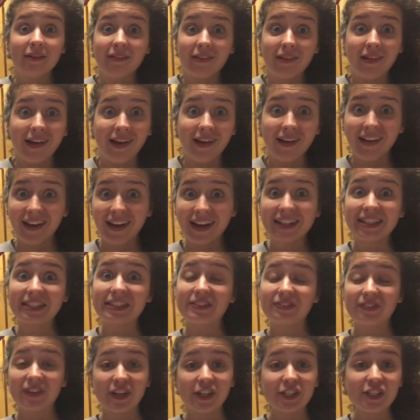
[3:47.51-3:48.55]
but
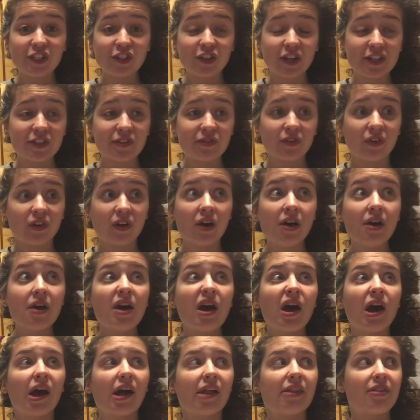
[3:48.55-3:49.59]
it's very stressful,
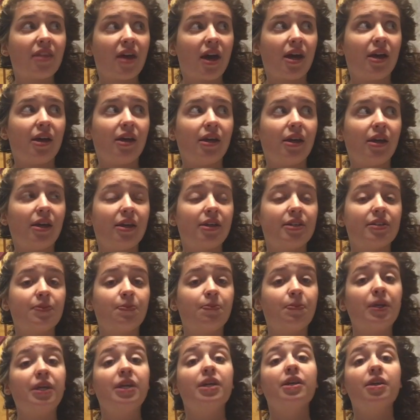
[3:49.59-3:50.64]
and that is
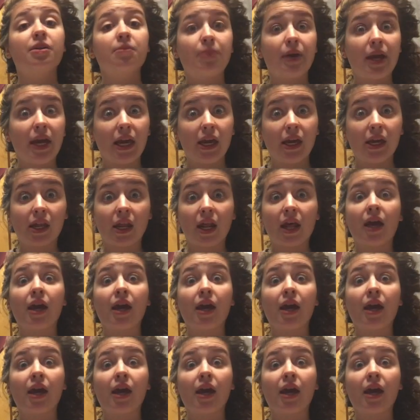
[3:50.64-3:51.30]
being in pain